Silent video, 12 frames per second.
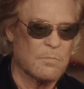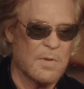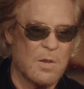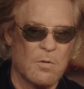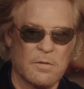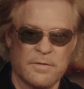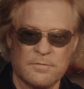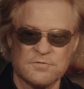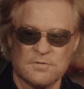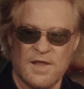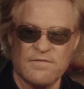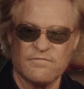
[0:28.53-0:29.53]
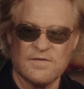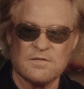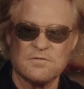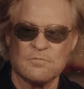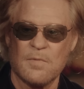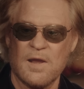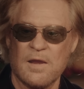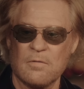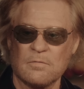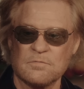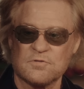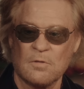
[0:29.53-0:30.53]
my Hall and Oates life into my
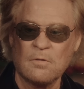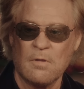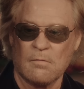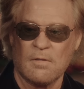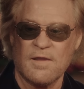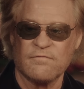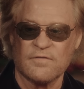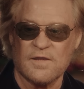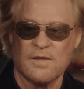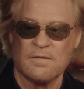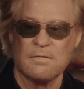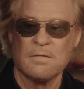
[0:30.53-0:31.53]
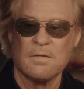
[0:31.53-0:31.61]
own solo life again.